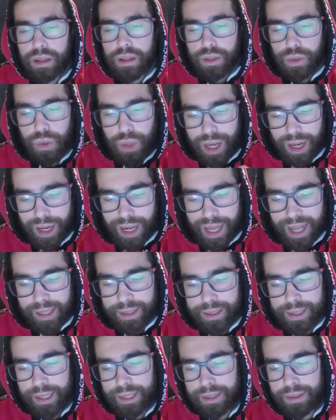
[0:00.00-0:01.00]
you
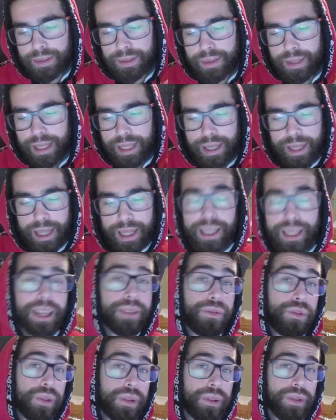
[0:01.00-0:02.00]
realize that they, they
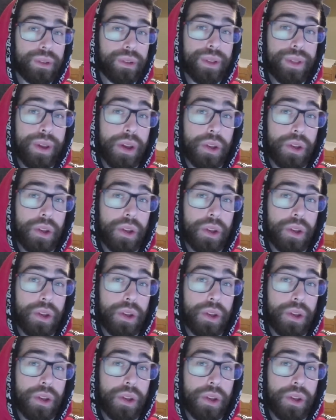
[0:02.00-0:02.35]
have to, their